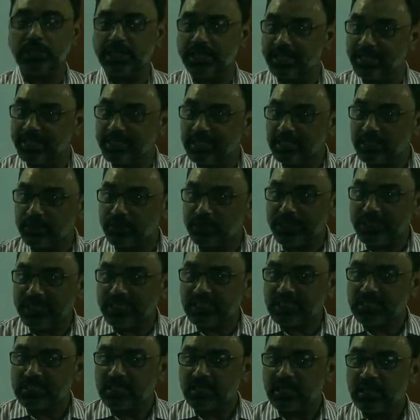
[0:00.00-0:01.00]
would
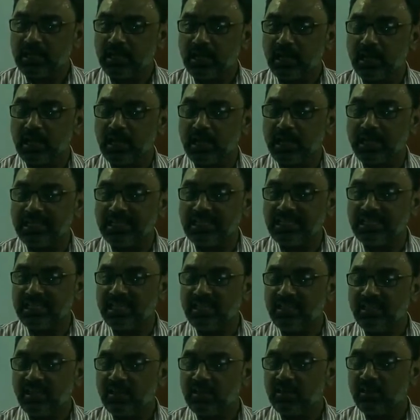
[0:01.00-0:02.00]
increase in
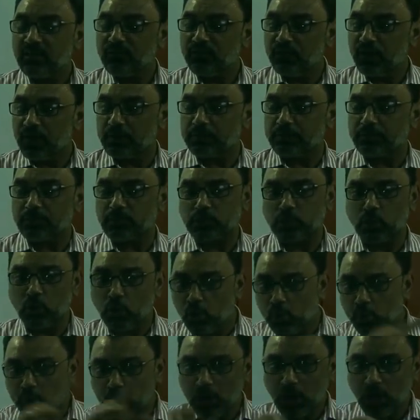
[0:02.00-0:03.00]
the firm. So
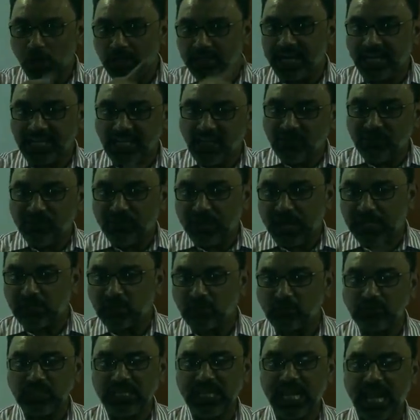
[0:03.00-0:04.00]
overall net
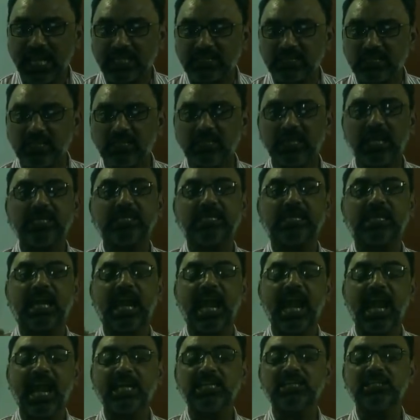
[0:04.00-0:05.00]
effect of the asset, that
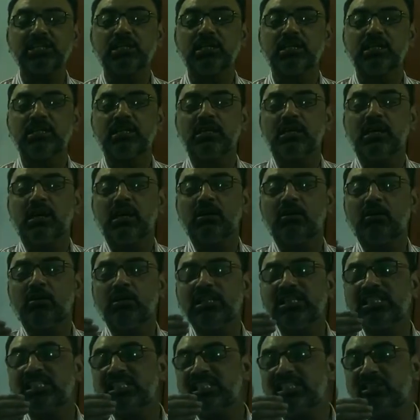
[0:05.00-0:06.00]
cash
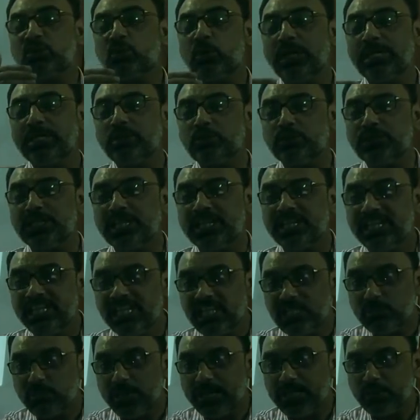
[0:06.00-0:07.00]
is going to
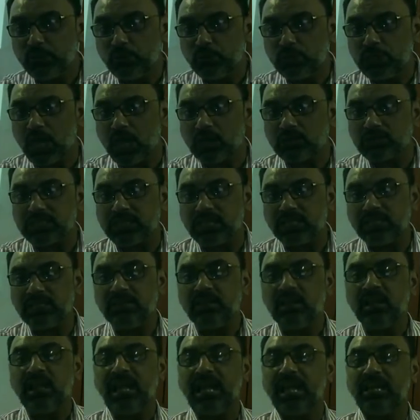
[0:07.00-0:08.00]
decrease by 2,000,
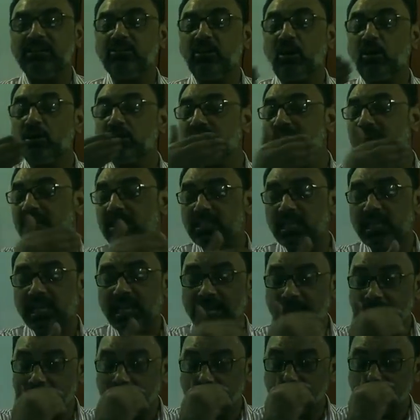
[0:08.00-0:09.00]
and on the other
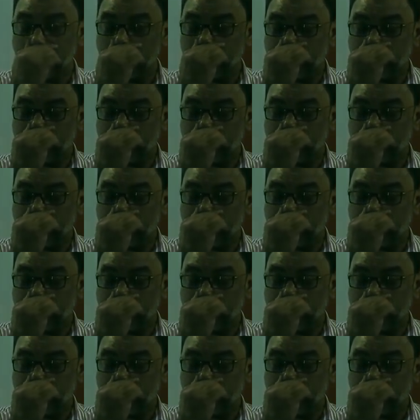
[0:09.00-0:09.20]
hand,